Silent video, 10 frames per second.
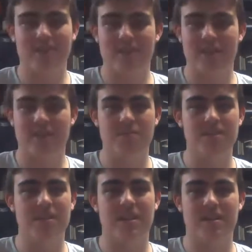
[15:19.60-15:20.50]
like
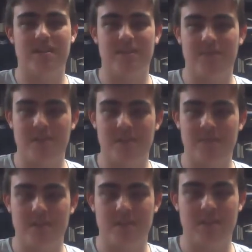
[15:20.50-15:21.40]
humidity. I'm
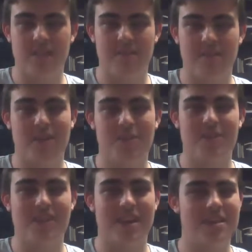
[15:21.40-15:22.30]
fine
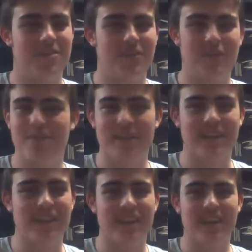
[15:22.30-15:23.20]
with heat, not
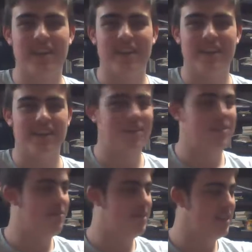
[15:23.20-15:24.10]
humidity.
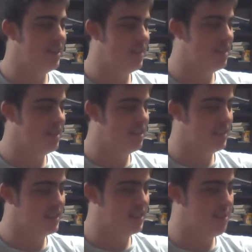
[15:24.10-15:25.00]
Humidity
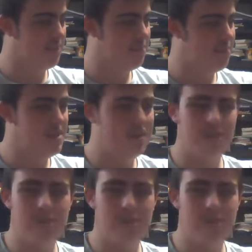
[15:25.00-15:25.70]
is a bit of a